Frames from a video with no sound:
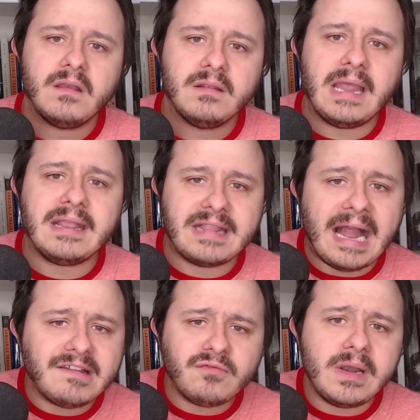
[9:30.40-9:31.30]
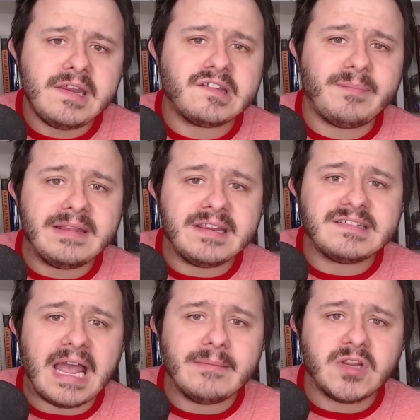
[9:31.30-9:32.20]
Like that's what he spent his
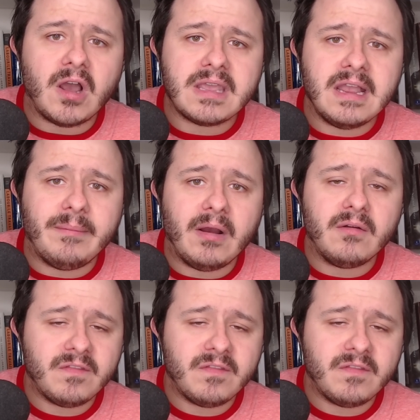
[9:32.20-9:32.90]
time talking about.